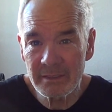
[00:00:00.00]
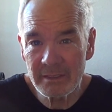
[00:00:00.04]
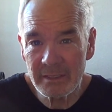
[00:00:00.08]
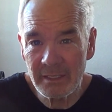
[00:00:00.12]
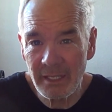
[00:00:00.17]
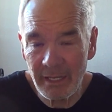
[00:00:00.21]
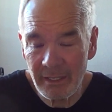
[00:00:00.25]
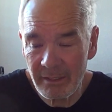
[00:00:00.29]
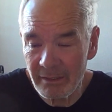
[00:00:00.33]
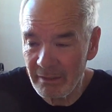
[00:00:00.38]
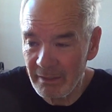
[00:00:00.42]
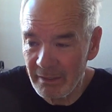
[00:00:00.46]

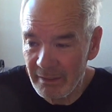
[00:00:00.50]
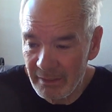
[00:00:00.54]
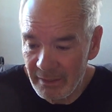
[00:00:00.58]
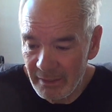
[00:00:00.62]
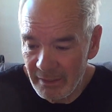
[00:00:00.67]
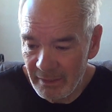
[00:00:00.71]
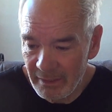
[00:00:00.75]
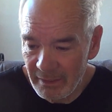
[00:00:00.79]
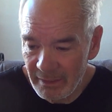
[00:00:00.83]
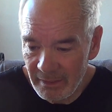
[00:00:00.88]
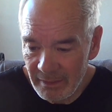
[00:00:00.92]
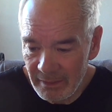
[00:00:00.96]
like
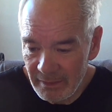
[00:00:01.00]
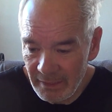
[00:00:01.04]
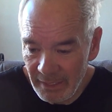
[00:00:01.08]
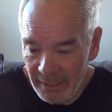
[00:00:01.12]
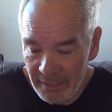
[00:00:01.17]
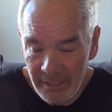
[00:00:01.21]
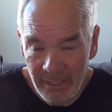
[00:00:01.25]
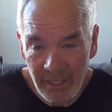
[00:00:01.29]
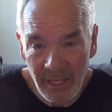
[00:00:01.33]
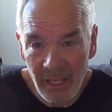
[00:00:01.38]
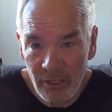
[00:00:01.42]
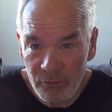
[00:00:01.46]

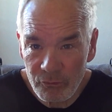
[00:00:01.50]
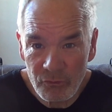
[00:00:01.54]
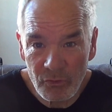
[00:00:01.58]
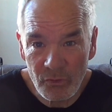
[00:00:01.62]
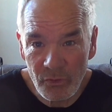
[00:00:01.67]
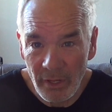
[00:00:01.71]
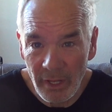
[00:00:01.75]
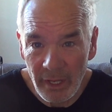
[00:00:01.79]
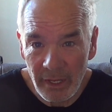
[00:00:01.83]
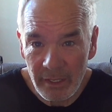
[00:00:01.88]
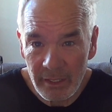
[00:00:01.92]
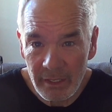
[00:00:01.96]
like
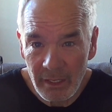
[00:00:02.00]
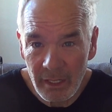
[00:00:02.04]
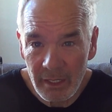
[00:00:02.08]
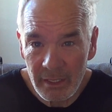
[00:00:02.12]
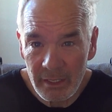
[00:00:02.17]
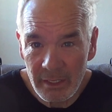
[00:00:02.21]
yesterday.